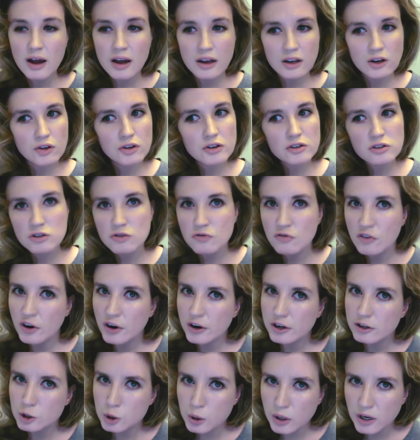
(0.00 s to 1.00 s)
You know, this is
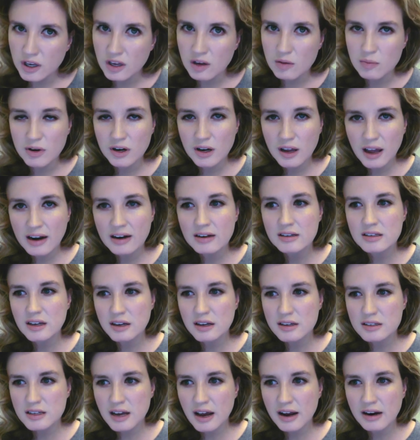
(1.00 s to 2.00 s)
very tricky, but again, as I
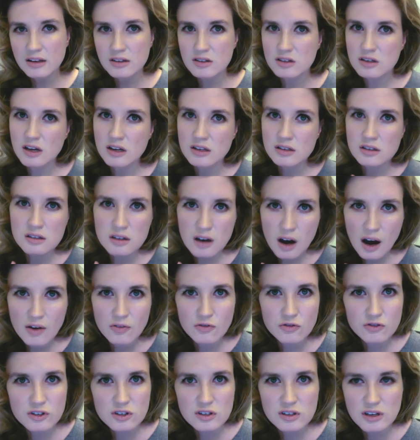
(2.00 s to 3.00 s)
said, it's
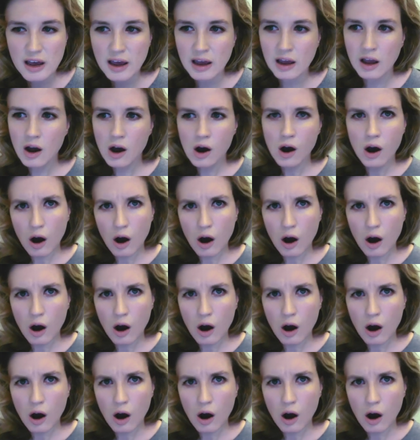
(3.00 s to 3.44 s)
tough to say,